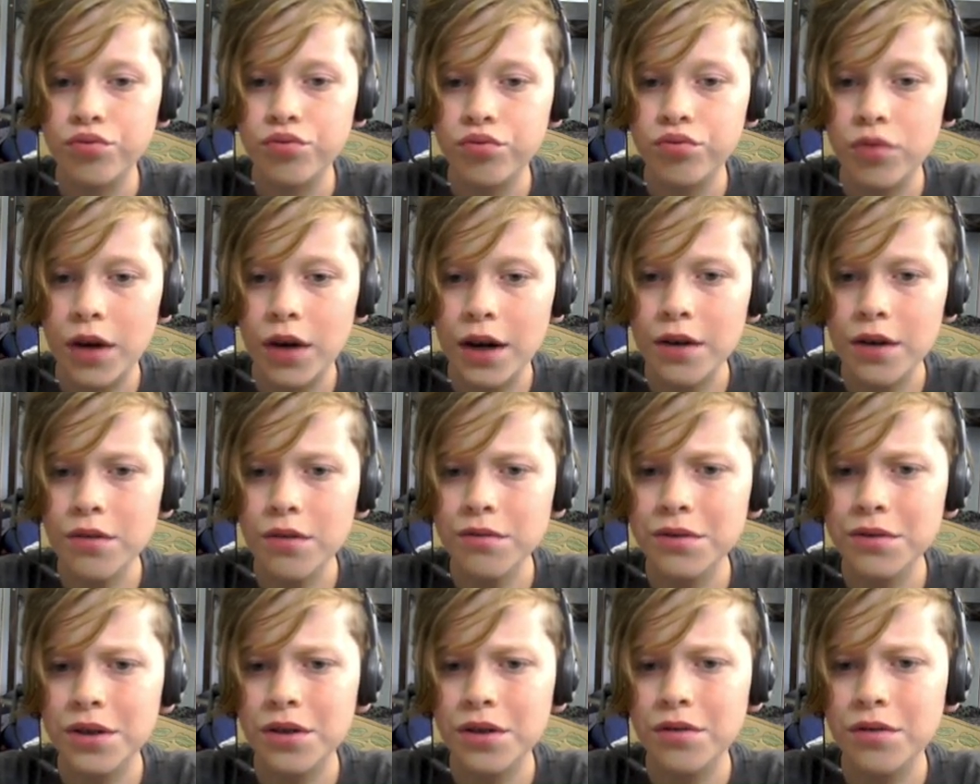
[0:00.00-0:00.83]
I
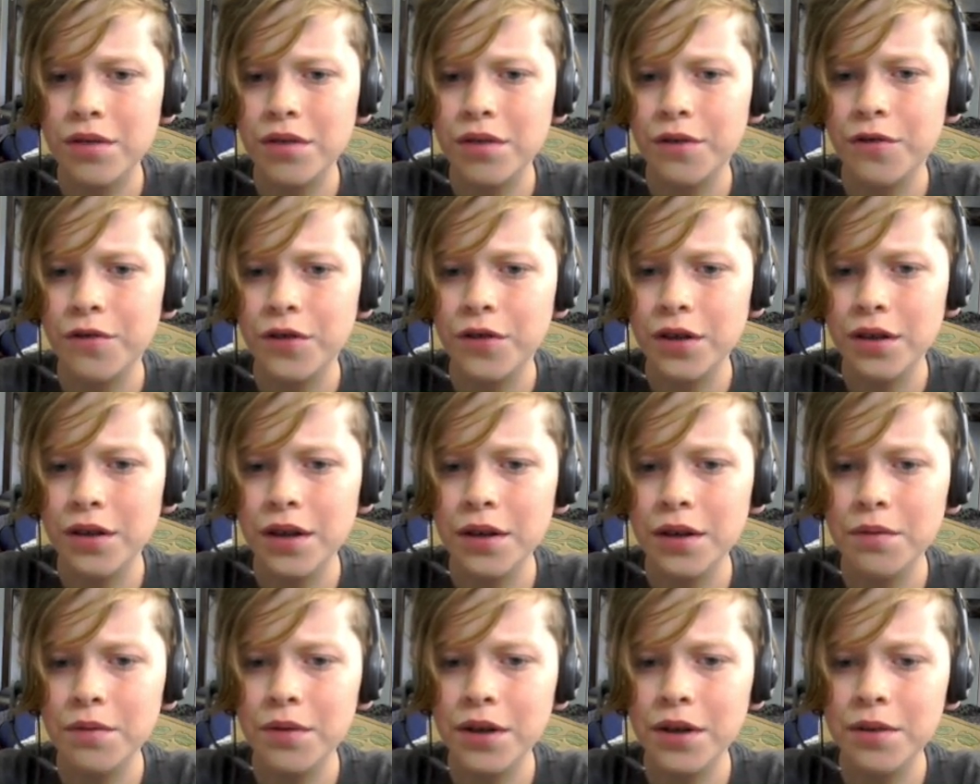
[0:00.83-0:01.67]
don't know. I feel
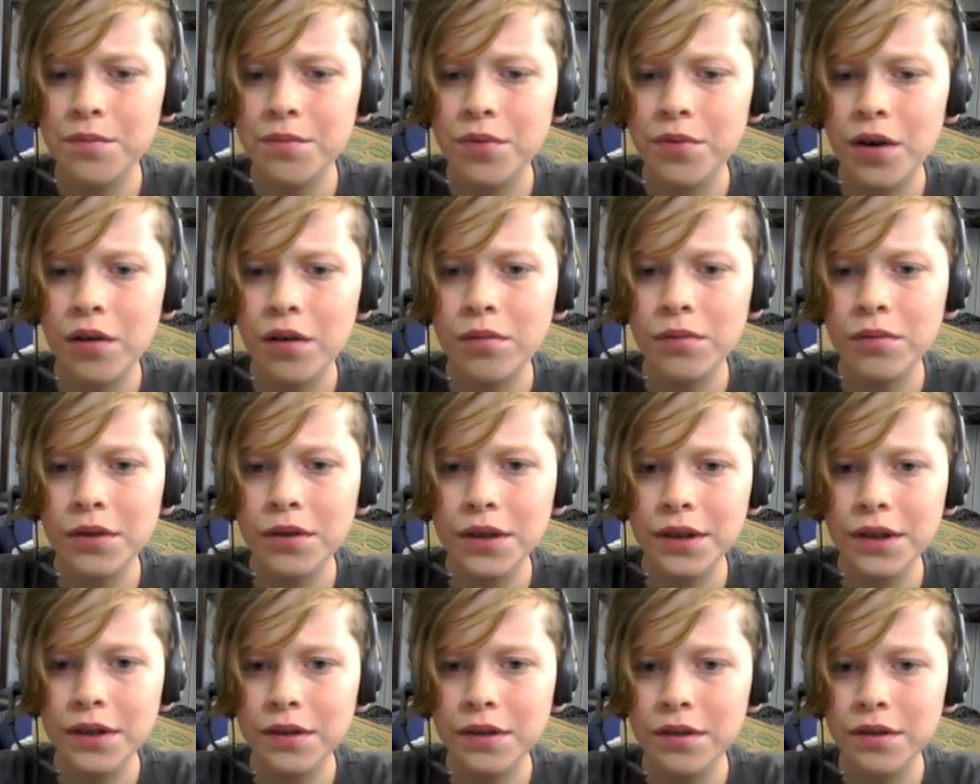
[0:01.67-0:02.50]
like we can
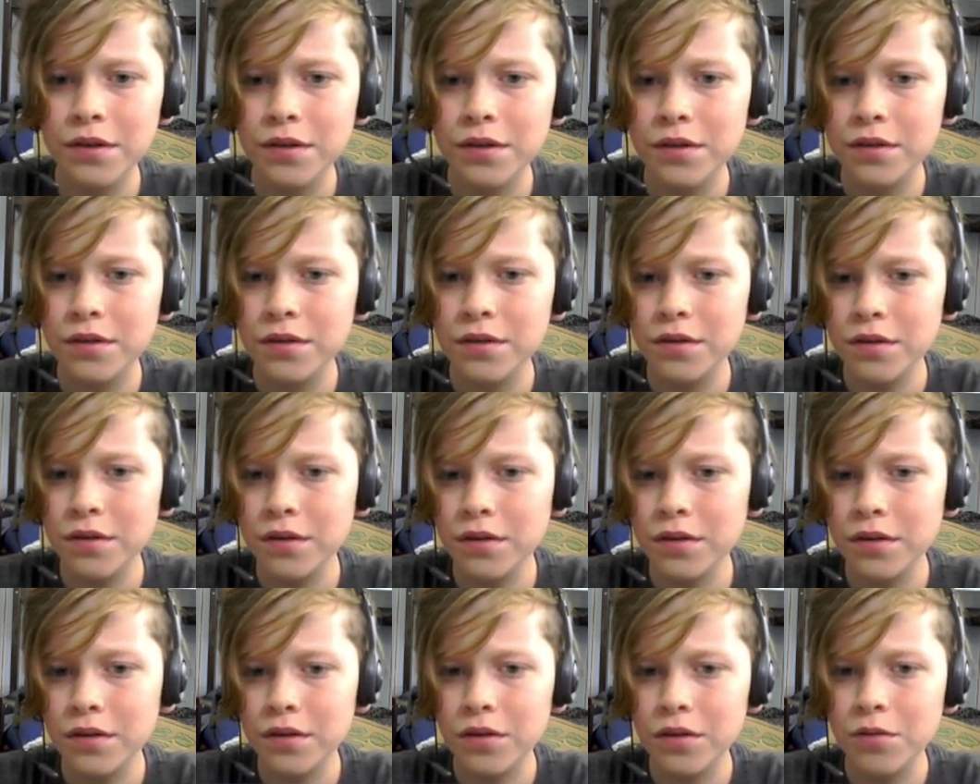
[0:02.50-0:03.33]
probably
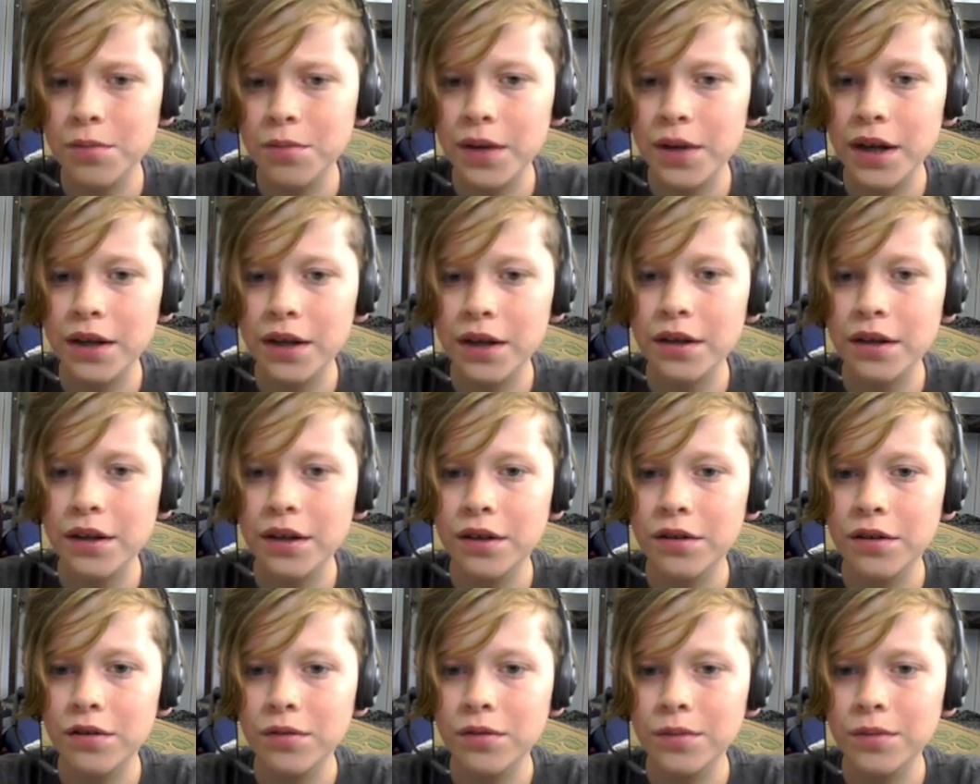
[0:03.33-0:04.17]
go back
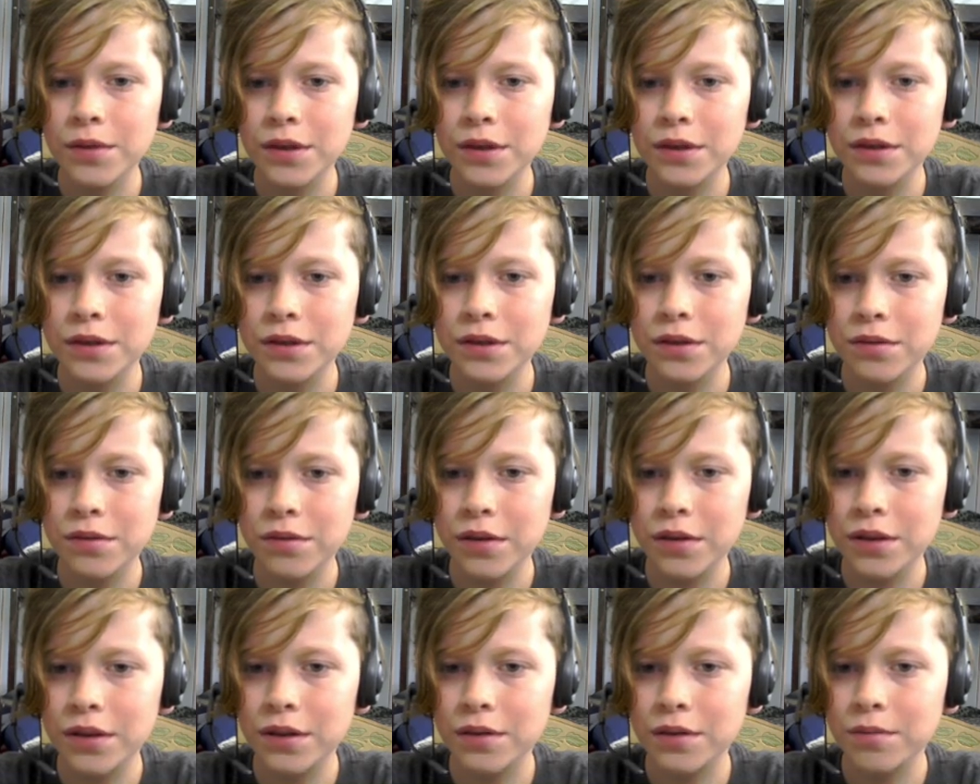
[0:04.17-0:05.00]
now, but I just don't
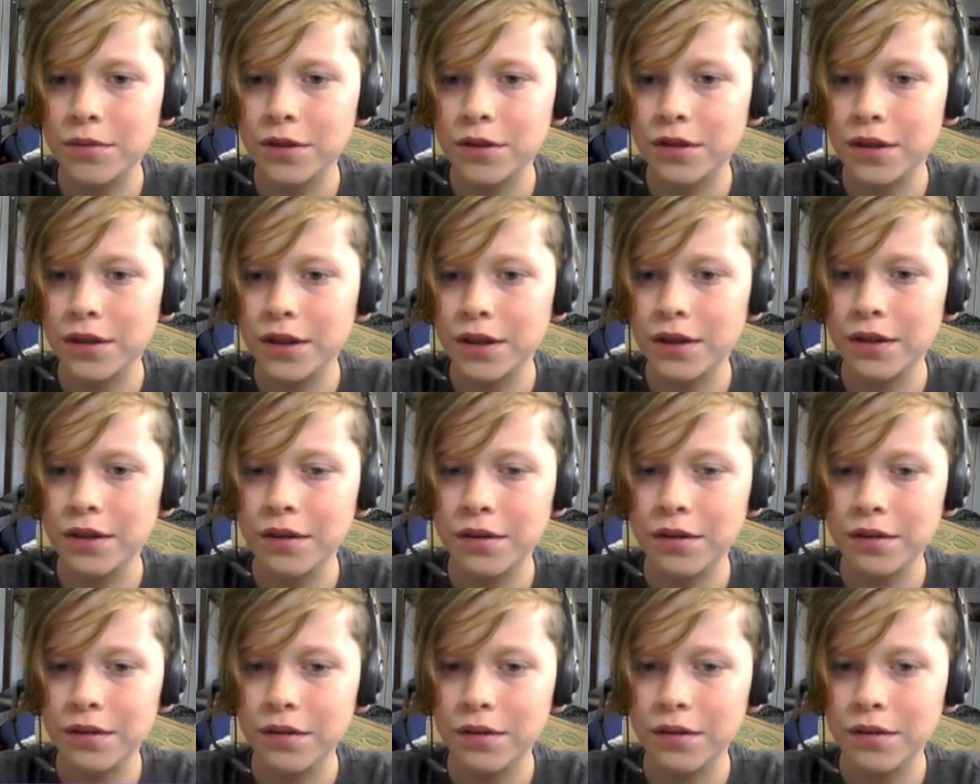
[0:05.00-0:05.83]
want them to, like,
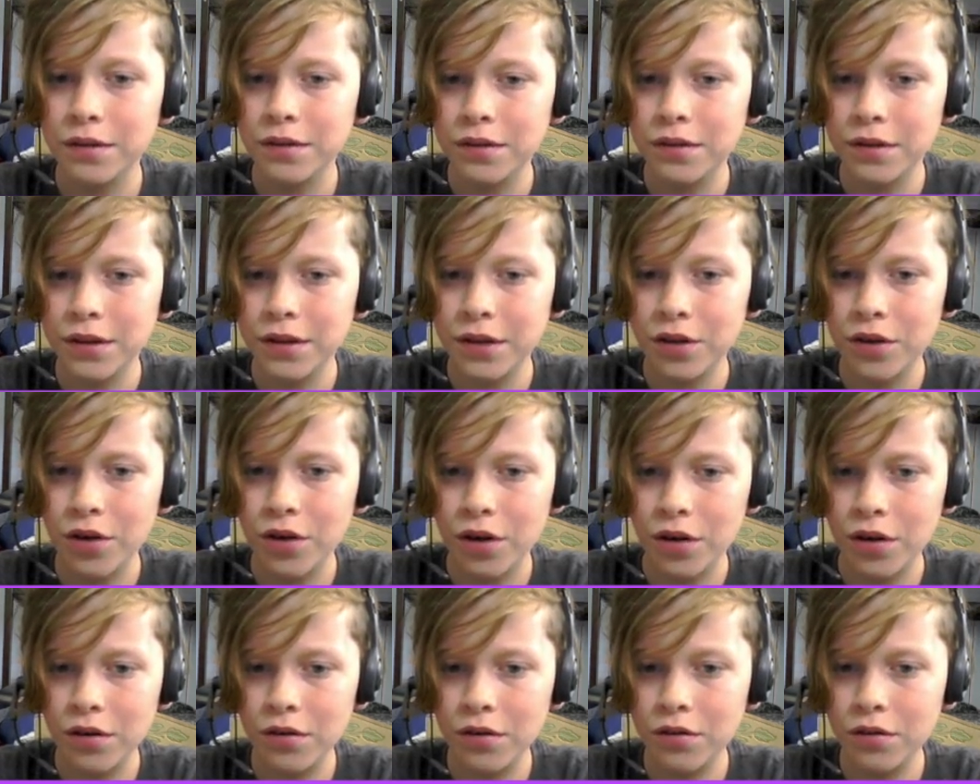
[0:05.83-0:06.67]
get
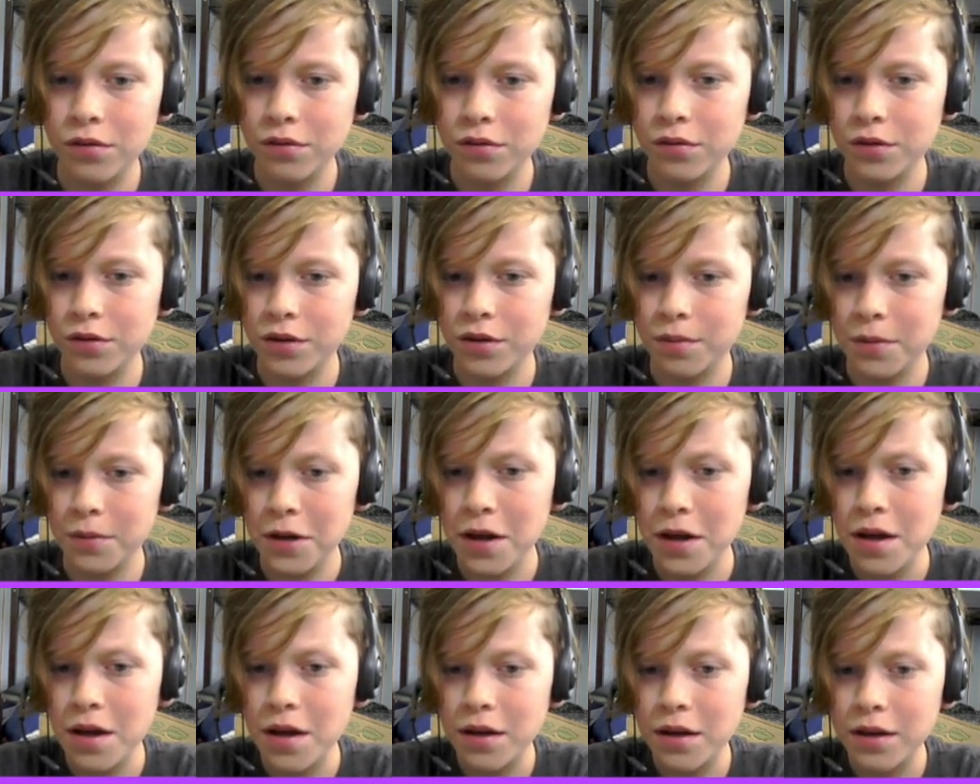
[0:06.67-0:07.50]
hurt or something.
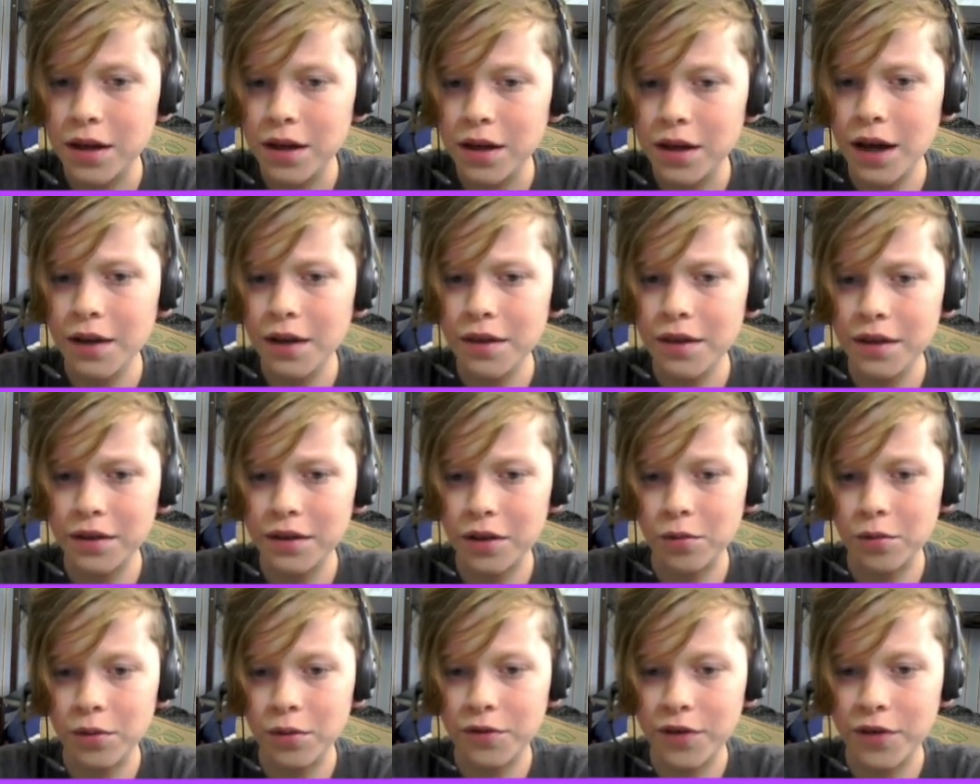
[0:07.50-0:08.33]
Yeah, I think
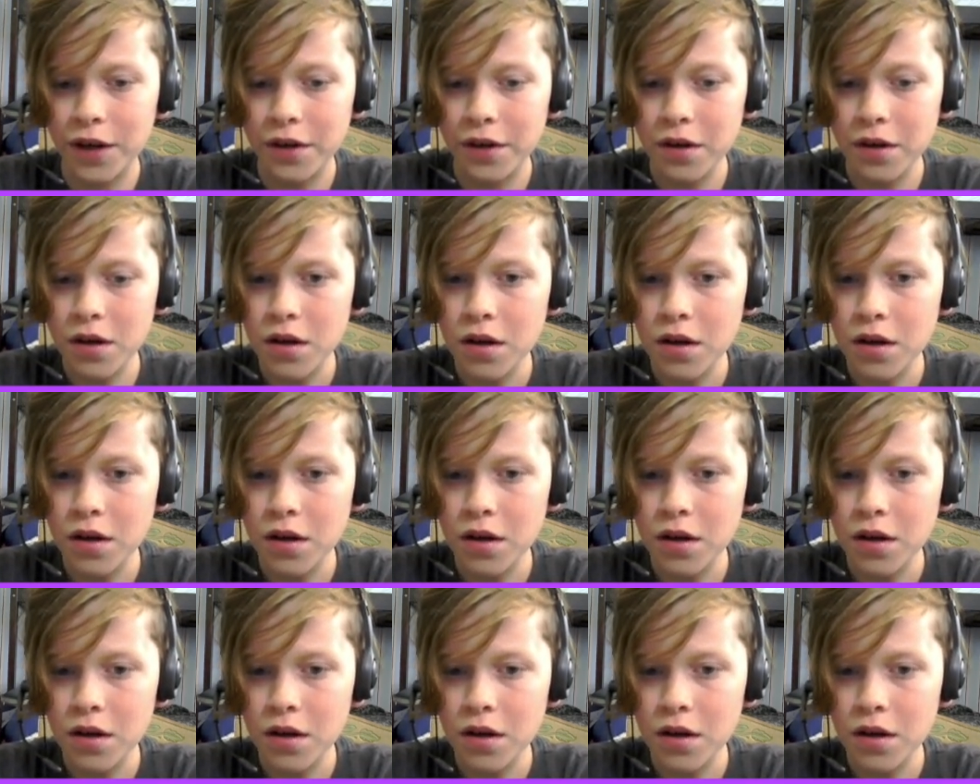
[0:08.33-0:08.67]
they'll be fine.